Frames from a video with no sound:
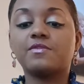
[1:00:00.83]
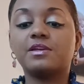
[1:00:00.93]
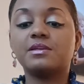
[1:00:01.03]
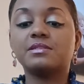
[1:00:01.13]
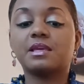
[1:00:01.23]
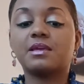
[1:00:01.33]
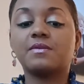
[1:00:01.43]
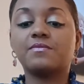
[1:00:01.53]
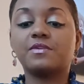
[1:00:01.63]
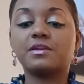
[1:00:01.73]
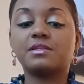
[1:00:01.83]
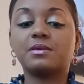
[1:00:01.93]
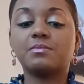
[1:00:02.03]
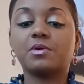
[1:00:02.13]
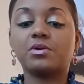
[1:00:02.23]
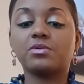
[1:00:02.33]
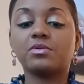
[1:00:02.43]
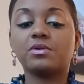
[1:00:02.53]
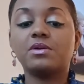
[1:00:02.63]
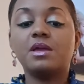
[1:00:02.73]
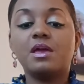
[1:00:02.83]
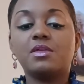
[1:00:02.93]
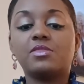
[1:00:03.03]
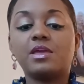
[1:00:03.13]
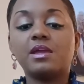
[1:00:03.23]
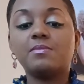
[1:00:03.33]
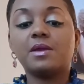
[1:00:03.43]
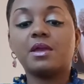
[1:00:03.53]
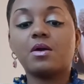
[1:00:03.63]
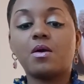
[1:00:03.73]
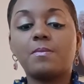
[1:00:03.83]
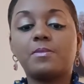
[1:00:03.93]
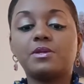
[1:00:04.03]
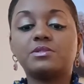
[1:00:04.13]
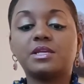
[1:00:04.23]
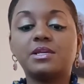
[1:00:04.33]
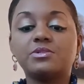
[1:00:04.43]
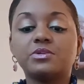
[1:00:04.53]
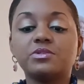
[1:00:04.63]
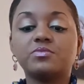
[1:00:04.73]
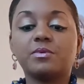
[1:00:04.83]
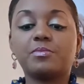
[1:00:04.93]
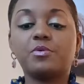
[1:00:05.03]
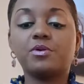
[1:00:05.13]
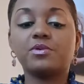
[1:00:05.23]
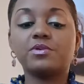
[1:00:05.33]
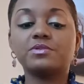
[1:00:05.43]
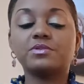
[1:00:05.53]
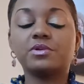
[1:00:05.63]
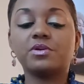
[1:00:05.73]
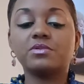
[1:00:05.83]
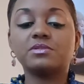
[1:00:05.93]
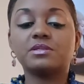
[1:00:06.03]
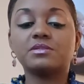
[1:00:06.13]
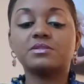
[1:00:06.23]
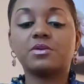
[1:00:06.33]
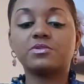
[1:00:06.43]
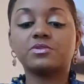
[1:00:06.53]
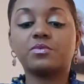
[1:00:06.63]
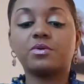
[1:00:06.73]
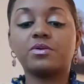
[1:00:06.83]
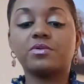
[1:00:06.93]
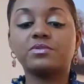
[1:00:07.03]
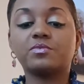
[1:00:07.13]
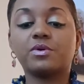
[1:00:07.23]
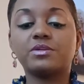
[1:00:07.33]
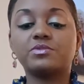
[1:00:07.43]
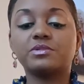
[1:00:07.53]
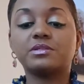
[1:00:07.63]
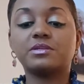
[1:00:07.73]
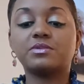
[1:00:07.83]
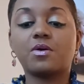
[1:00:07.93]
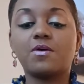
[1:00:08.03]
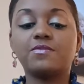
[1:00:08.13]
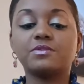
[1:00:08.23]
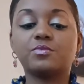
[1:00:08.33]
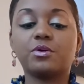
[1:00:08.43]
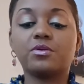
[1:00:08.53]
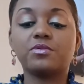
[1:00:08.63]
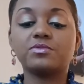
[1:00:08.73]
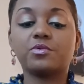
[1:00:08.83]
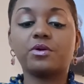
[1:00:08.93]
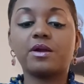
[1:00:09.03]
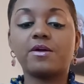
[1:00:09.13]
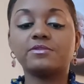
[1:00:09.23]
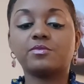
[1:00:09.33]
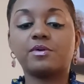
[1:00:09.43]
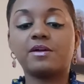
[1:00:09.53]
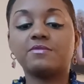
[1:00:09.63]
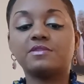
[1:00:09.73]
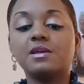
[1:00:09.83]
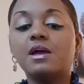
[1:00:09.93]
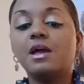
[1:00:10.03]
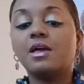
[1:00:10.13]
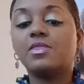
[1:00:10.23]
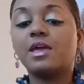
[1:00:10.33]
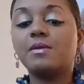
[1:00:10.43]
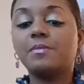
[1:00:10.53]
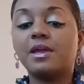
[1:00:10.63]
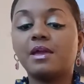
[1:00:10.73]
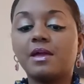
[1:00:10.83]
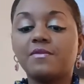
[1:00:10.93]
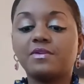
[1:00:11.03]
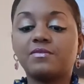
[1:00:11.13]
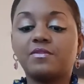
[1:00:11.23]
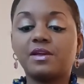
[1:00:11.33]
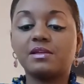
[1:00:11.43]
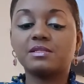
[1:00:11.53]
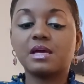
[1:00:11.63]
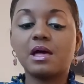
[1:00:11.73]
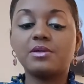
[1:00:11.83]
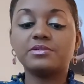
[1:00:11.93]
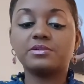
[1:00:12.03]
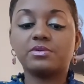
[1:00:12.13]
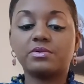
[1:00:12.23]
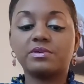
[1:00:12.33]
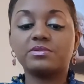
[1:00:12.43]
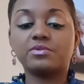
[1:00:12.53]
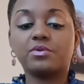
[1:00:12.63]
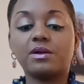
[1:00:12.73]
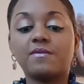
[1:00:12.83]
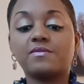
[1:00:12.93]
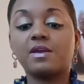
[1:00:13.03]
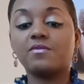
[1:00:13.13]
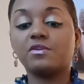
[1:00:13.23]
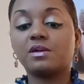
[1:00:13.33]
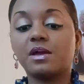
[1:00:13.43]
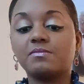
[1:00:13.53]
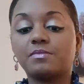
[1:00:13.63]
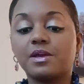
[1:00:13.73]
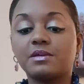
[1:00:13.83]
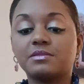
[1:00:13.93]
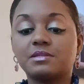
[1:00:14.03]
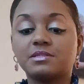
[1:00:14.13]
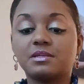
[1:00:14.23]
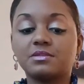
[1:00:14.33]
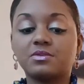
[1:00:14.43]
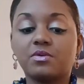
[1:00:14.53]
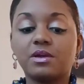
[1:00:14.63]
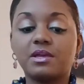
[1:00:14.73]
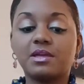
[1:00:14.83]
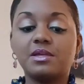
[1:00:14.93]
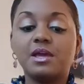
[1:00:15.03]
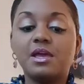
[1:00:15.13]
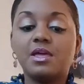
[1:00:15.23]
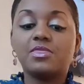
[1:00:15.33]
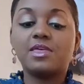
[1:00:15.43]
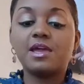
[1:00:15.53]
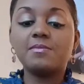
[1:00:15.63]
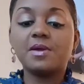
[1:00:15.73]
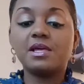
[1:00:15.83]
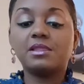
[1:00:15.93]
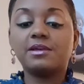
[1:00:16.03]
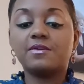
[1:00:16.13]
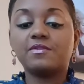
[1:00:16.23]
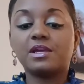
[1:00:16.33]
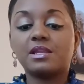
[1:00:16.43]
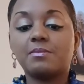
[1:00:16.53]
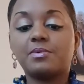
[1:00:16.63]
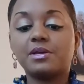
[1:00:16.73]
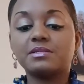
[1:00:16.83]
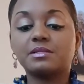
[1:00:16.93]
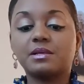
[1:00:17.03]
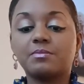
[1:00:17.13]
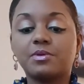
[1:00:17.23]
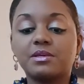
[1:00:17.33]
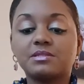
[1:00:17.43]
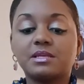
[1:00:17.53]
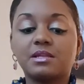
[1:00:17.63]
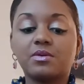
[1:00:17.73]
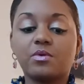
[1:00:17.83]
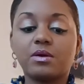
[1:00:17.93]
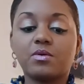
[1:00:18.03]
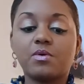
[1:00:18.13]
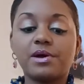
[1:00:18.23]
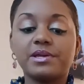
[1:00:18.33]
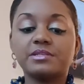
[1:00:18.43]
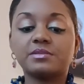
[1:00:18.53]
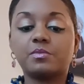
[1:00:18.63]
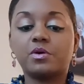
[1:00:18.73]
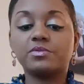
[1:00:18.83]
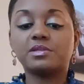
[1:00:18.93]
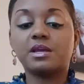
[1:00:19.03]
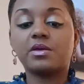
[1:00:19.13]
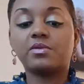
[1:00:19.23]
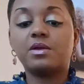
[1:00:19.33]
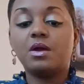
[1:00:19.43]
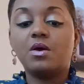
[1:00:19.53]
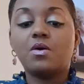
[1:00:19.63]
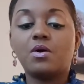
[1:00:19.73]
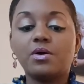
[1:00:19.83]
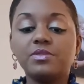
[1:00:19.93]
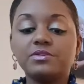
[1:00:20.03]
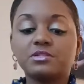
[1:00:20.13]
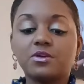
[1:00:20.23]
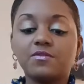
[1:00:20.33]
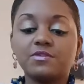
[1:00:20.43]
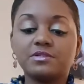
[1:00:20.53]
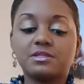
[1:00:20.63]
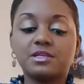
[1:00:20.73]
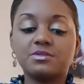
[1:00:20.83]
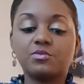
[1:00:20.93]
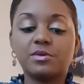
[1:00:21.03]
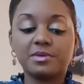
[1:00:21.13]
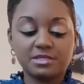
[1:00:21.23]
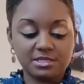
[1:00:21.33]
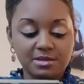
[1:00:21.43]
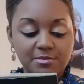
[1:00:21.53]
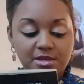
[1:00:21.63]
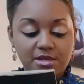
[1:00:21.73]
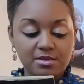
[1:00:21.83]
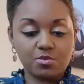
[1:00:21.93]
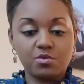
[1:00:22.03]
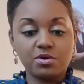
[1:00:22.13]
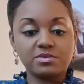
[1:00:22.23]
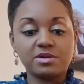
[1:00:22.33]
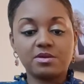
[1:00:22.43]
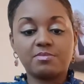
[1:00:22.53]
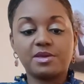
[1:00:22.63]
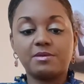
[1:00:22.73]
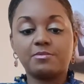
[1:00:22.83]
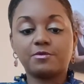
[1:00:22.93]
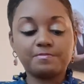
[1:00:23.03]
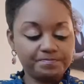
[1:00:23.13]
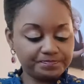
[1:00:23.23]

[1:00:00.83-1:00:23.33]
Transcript: He is a convicted murderer. They may be teachers, reporters, nurses, social workers, waitresses, office workers, or housewives. They may have advanced college degrees or have never gotten past the 6th grade. They may live in a bustling big city or a quiet small town. On the surface, these women seem like ordinary people.